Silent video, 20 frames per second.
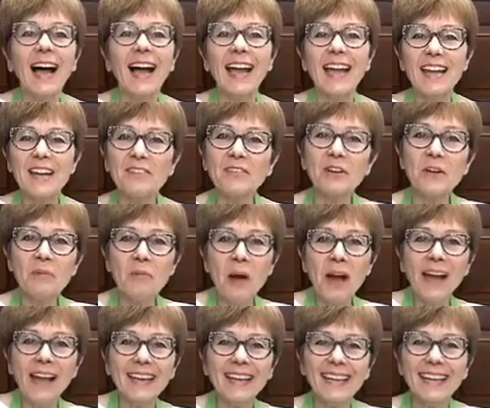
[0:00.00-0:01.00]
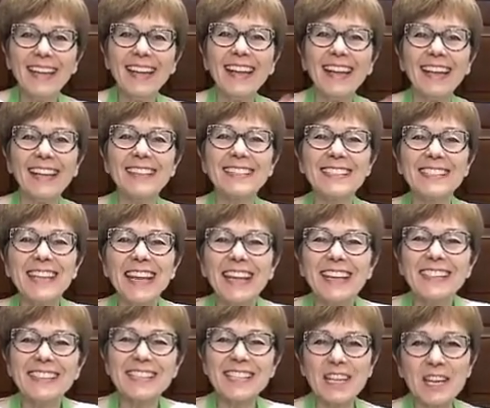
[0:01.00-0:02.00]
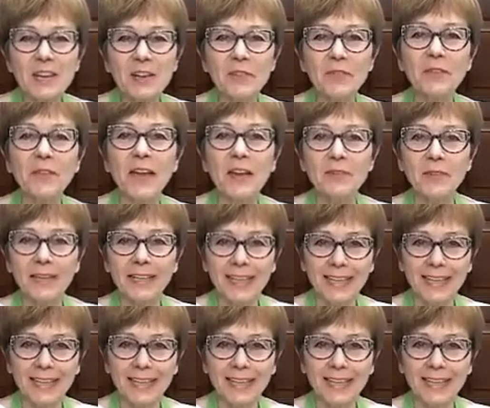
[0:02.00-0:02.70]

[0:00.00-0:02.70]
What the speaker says: Hi everyone, it's Nancy, your favorite